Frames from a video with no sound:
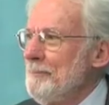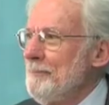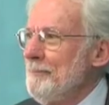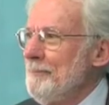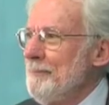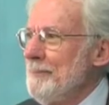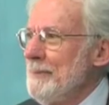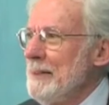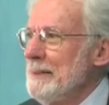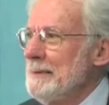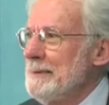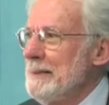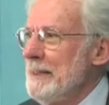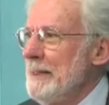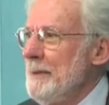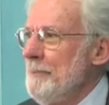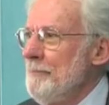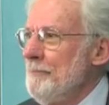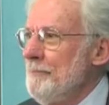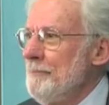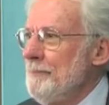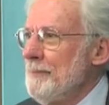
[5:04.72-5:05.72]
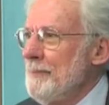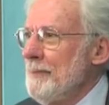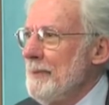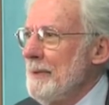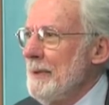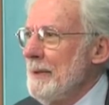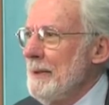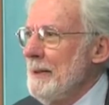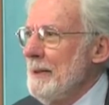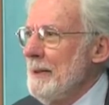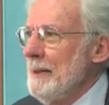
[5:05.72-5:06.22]
You see?
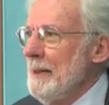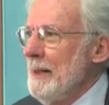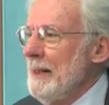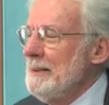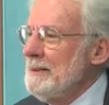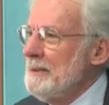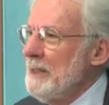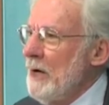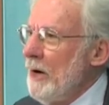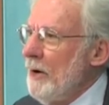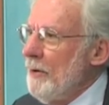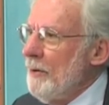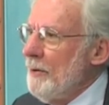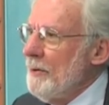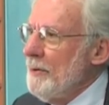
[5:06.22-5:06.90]
And so